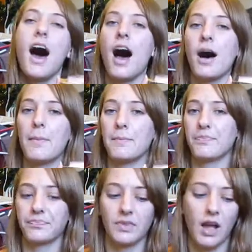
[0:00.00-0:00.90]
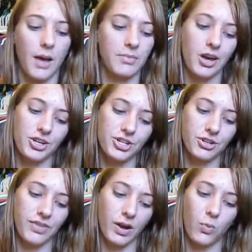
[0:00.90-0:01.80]
Um, I'm not
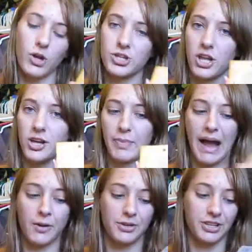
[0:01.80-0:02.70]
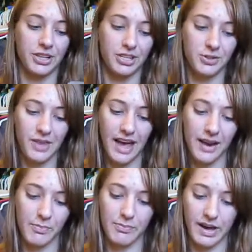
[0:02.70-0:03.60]
sure that a $1 powder can do
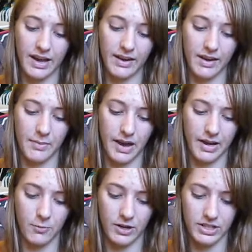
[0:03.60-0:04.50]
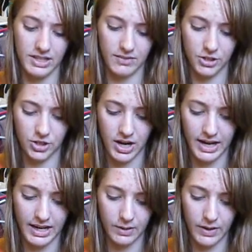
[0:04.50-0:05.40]
that, but um, I wanted to give it a
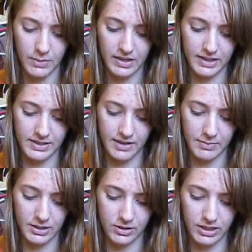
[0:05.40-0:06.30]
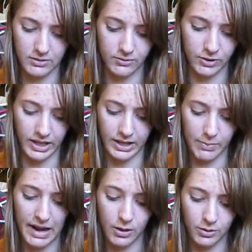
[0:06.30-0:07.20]
try anyway because I've been looking for like
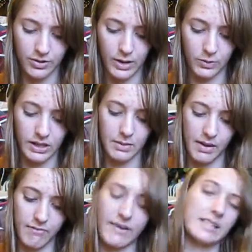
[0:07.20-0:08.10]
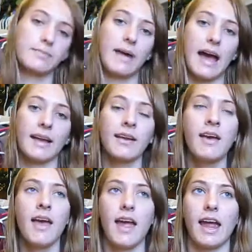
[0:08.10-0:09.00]
a powder that will keep my face matte.
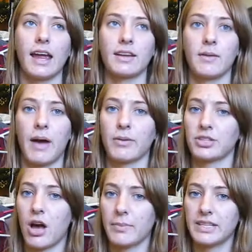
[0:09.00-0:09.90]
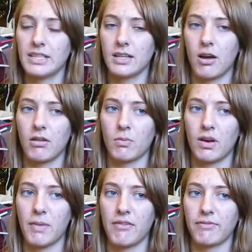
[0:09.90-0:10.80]
And um, I was commenting on
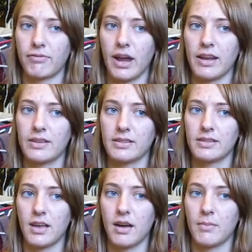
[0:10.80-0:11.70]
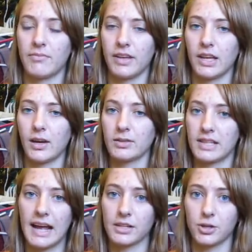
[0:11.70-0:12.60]
one of my friend's um, videos,
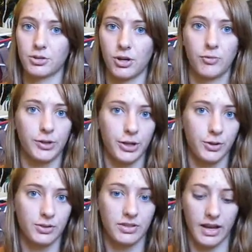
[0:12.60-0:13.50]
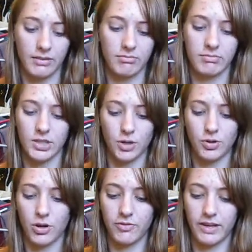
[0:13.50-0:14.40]
Lactose Overdose. I
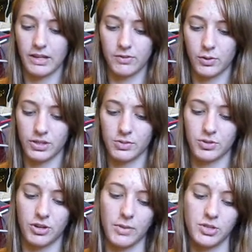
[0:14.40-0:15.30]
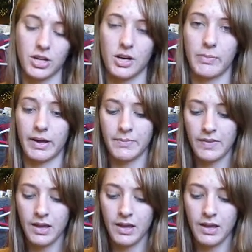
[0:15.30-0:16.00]
don't know if any of you are subscribed to her, but